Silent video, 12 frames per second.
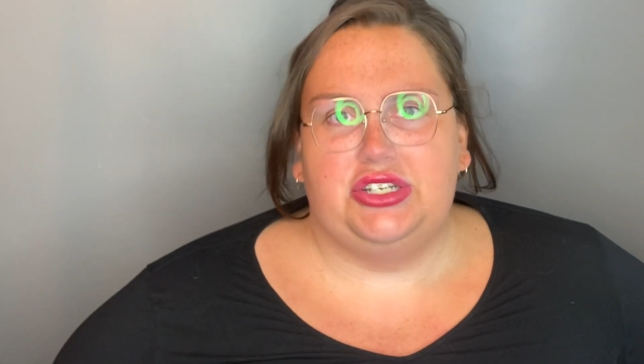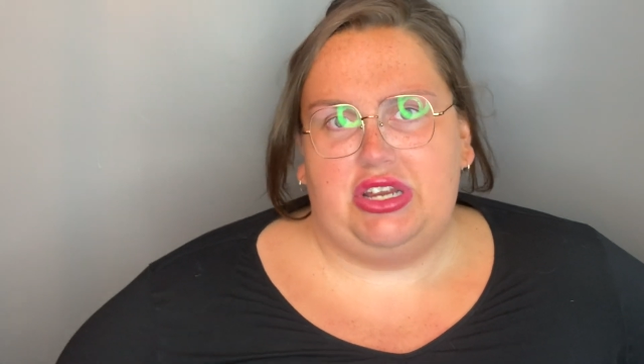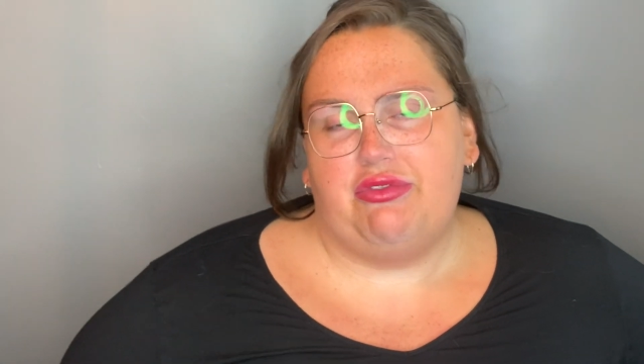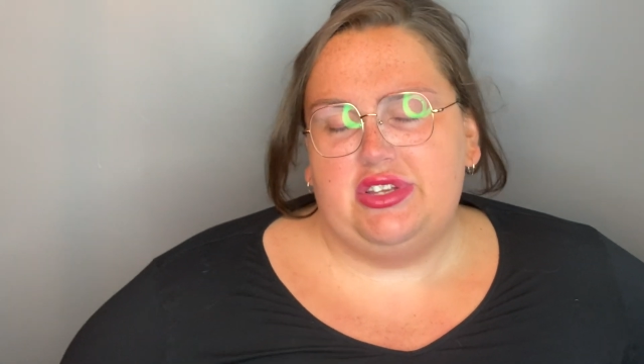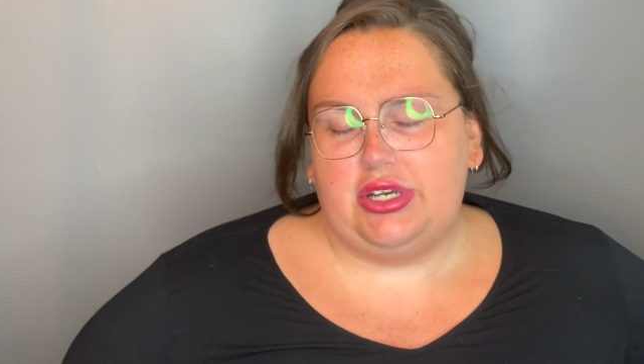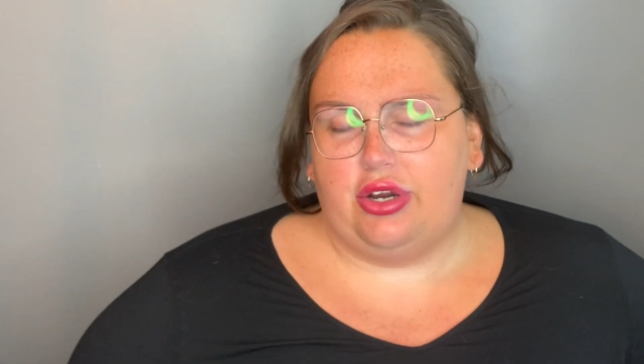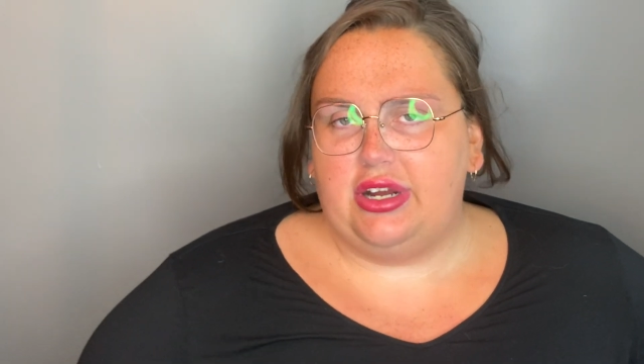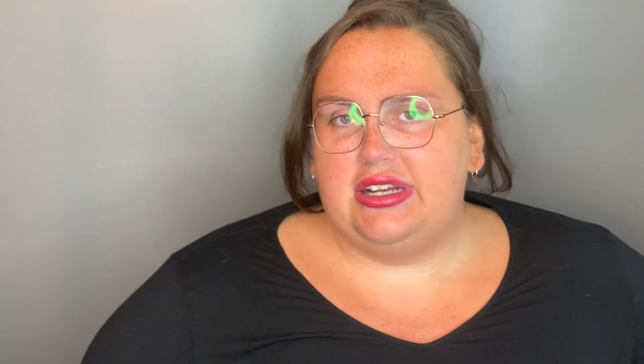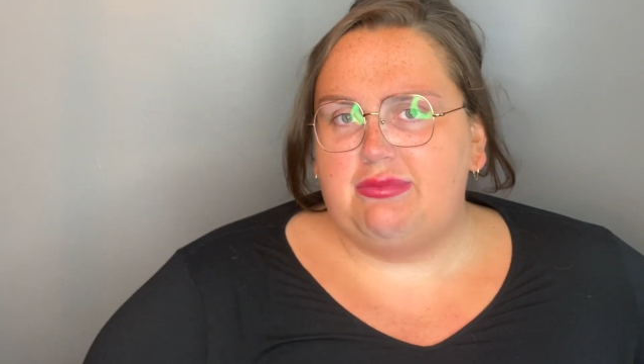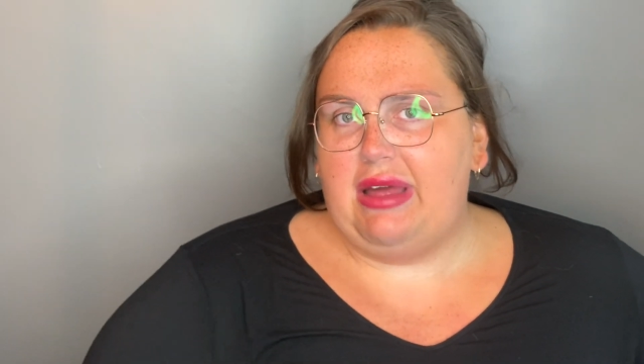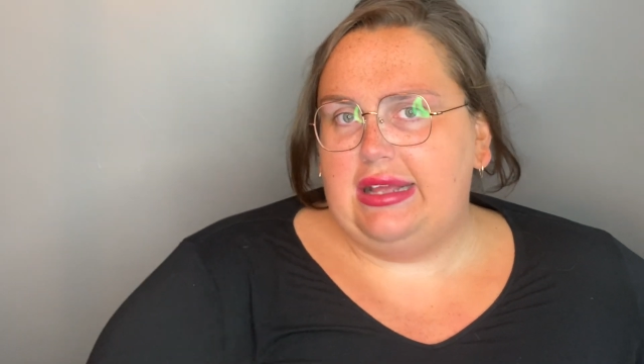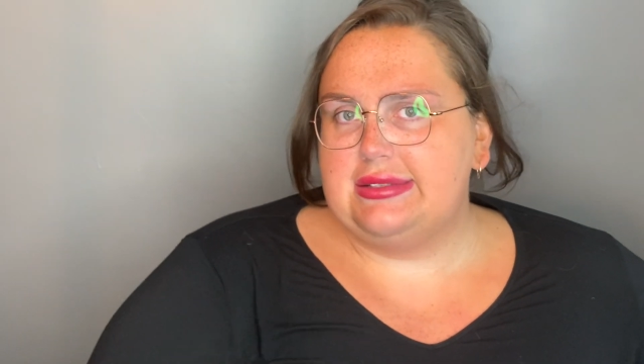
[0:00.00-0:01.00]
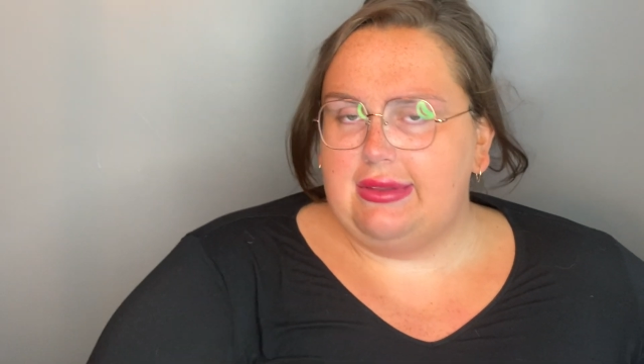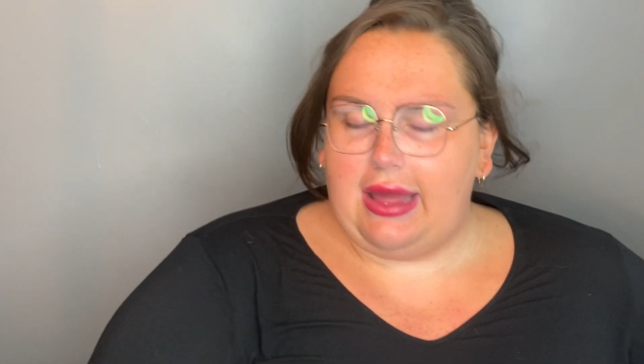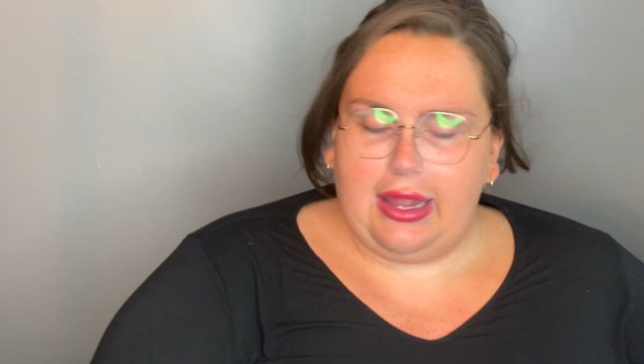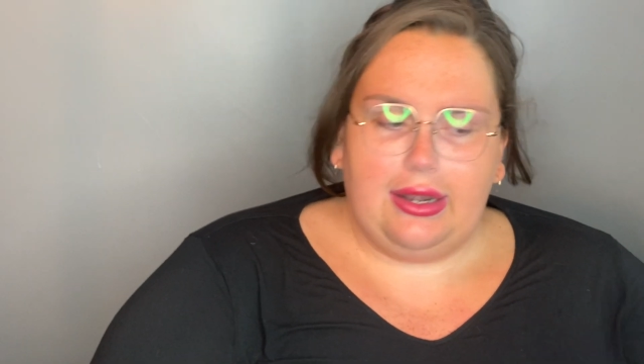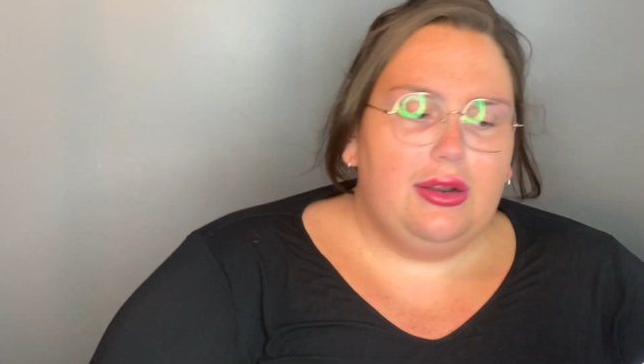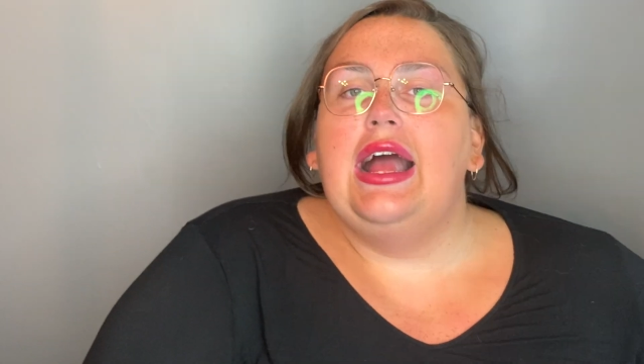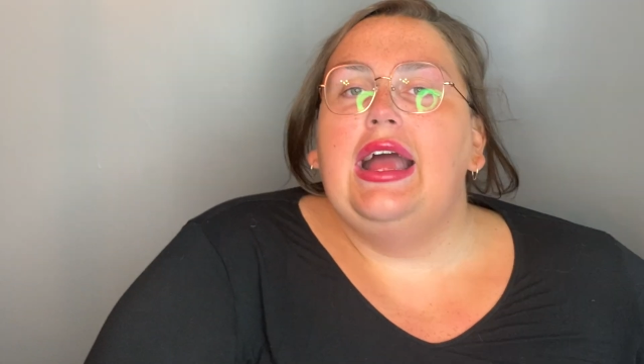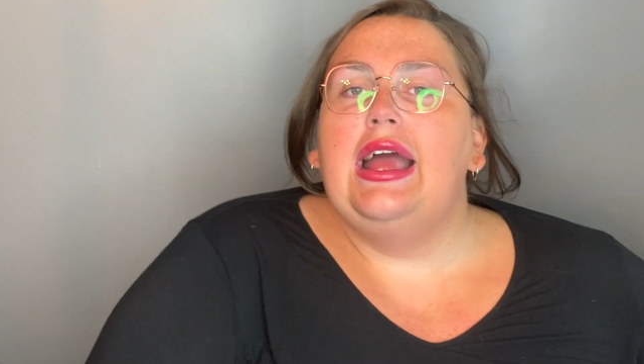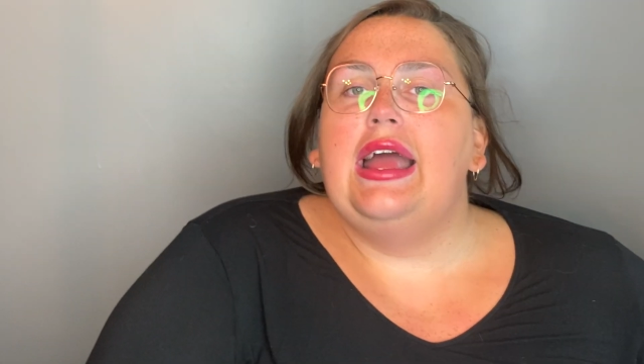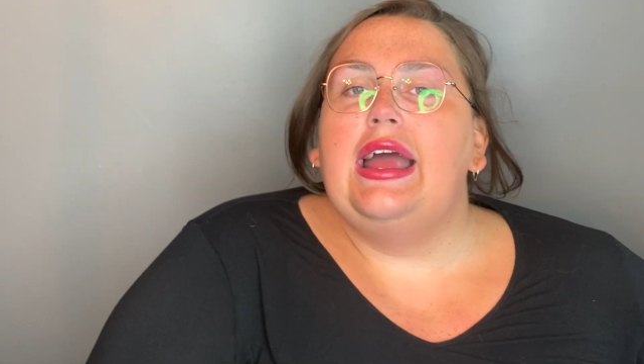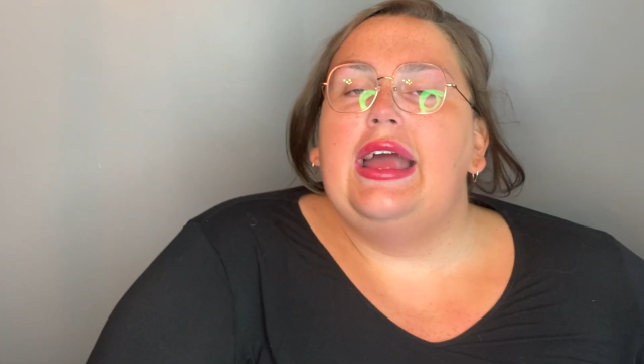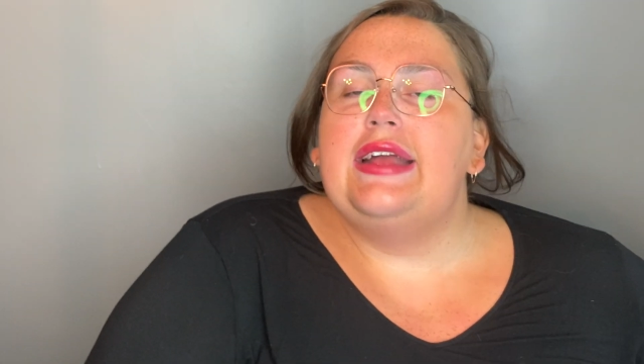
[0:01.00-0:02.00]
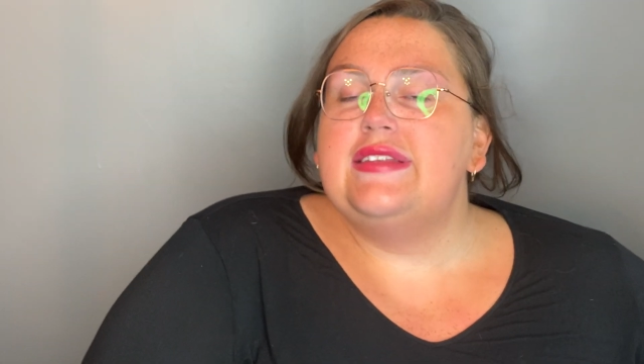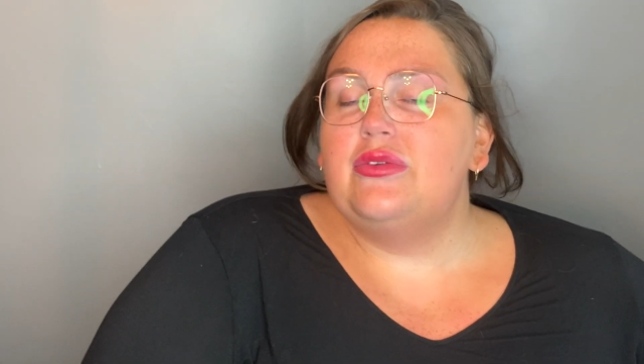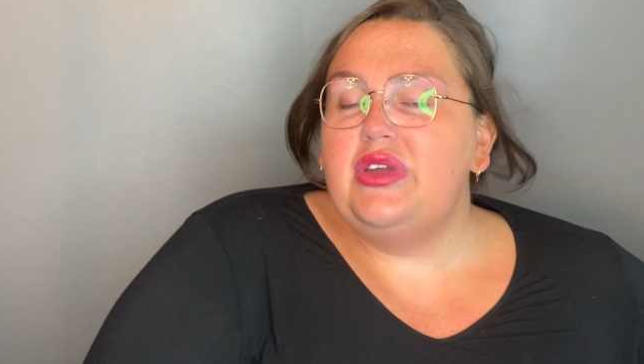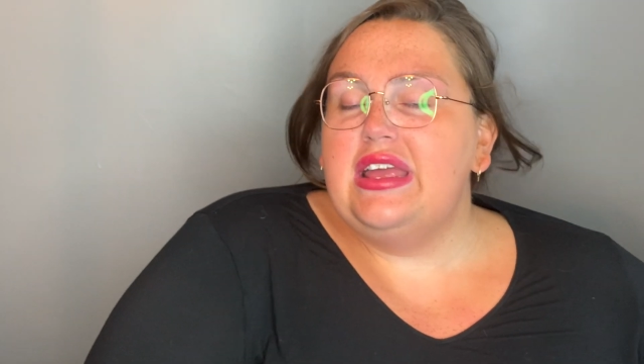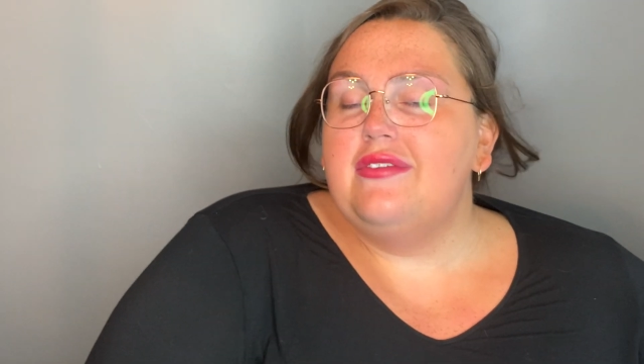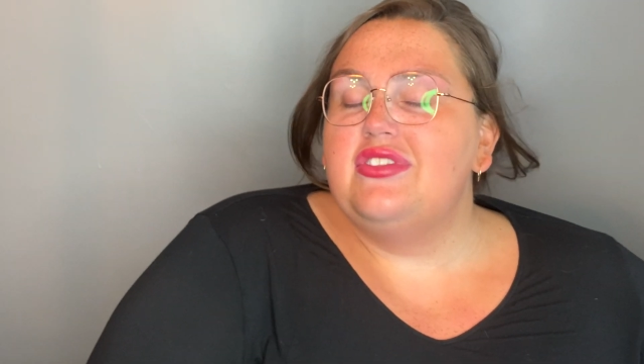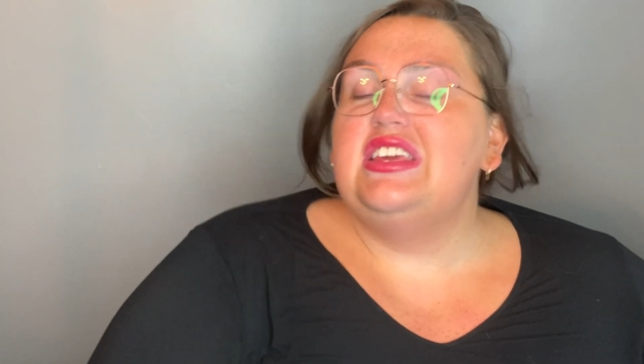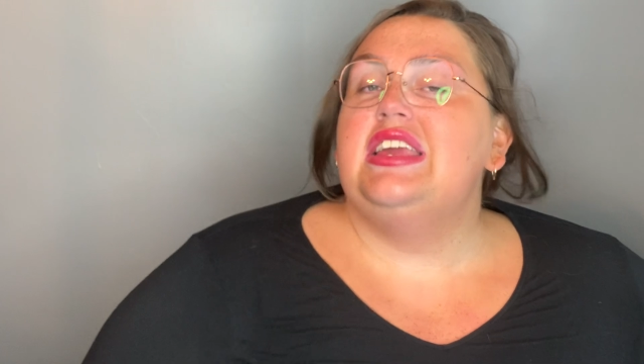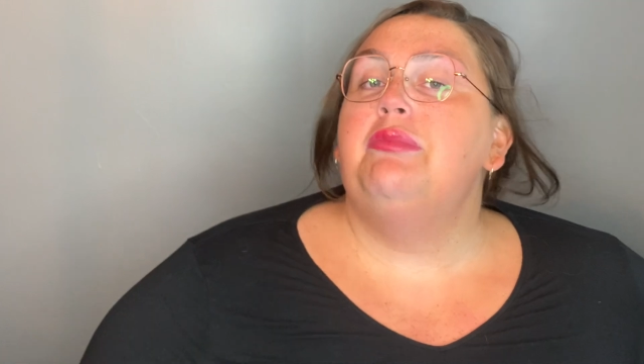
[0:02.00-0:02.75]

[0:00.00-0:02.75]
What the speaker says: Jeffree Star Cosmetics line. And then we have the